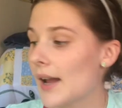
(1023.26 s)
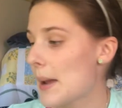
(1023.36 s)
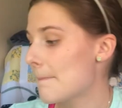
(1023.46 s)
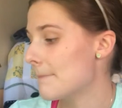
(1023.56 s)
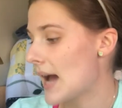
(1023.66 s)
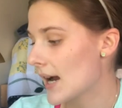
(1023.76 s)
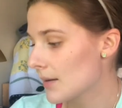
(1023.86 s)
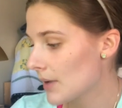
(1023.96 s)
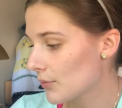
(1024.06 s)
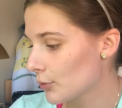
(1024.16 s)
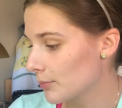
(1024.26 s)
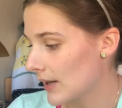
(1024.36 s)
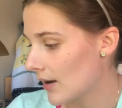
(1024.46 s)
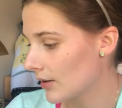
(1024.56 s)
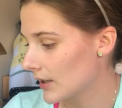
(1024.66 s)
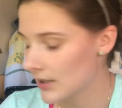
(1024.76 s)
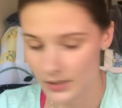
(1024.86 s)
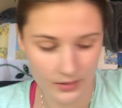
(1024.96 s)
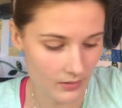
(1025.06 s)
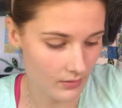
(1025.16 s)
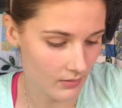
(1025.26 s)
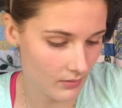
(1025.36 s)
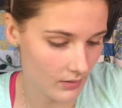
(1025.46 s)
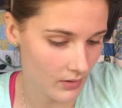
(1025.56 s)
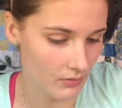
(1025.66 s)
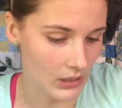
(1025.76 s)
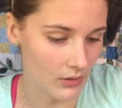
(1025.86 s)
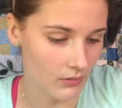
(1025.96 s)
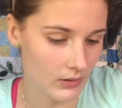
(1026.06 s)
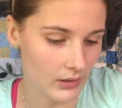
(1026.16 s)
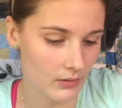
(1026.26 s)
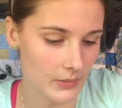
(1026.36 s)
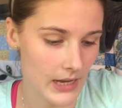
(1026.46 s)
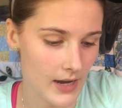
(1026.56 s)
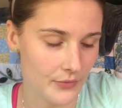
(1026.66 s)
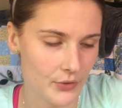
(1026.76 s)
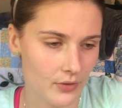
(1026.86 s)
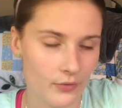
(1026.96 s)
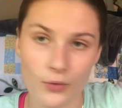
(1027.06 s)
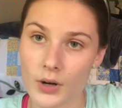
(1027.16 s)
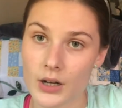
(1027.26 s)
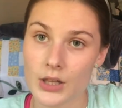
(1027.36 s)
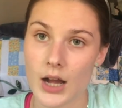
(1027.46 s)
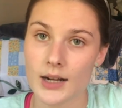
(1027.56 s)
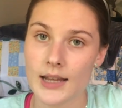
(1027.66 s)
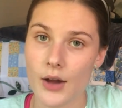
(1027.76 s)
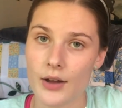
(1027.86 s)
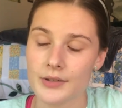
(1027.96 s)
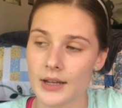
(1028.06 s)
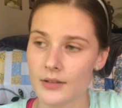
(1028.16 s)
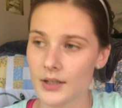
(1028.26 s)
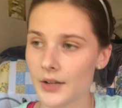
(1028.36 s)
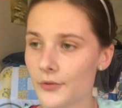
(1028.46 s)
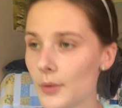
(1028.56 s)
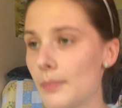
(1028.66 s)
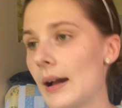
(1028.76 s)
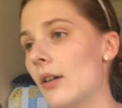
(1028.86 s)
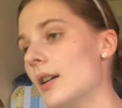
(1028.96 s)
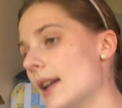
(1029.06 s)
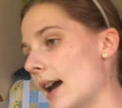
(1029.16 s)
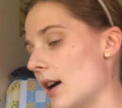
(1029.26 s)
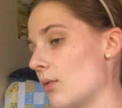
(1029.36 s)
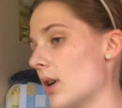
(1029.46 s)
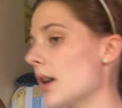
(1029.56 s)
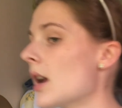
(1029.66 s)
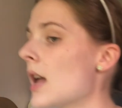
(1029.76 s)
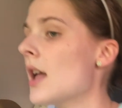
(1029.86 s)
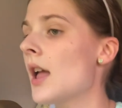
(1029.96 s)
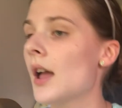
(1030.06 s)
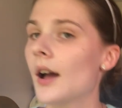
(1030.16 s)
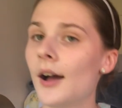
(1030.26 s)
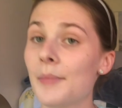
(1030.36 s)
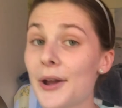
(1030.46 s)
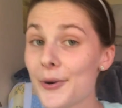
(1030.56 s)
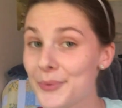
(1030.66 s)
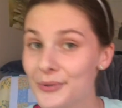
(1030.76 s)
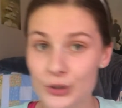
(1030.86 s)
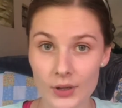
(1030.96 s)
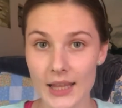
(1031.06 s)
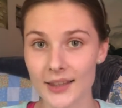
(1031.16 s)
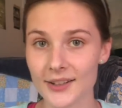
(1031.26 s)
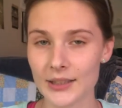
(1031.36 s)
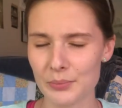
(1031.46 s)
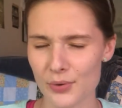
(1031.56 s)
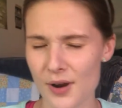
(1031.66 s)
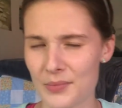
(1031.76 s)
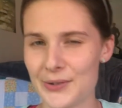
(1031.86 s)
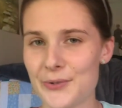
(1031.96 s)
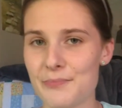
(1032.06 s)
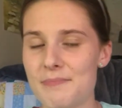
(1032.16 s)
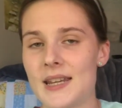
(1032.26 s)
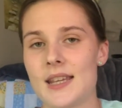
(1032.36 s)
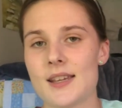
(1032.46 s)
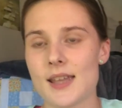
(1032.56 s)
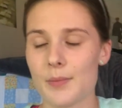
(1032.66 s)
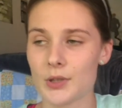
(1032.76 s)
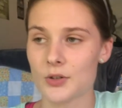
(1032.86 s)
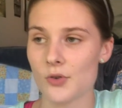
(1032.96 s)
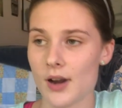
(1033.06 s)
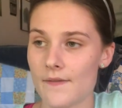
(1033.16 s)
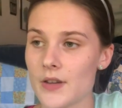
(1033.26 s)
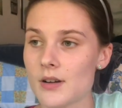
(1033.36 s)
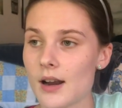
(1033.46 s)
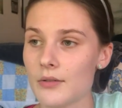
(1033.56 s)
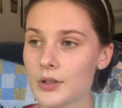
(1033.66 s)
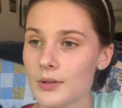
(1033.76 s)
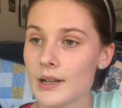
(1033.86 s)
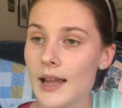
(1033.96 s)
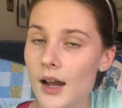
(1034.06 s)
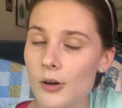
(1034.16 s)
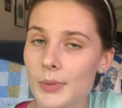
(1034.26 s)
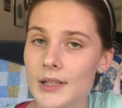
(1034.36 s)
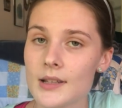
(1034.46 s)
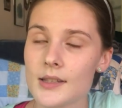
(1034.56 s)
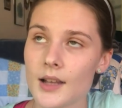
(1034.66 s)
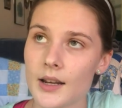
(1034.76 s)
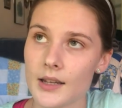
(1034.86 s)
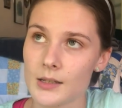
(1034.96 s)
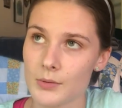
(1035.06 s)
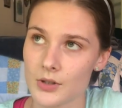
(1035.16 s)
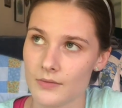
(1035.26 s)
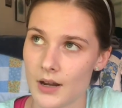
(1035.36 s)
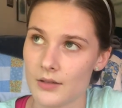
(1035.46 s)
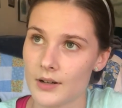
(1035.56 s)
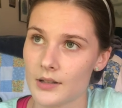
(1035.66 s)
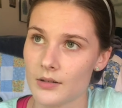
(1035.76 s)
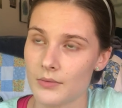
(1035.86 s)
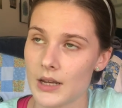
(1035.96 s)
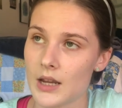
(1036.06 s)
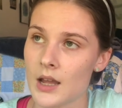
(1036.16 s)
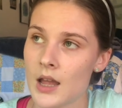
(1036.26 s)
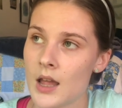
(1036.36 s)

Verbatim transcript: at. I'm back in my room now. It is, I don't know, a little bit after four o'clock now. I was outside for about an hour. Um, I hope you enjoyed that little impromptu mini campus tour. I figured I would do it now because it's sunny. It's supposed to rain the rest of the week.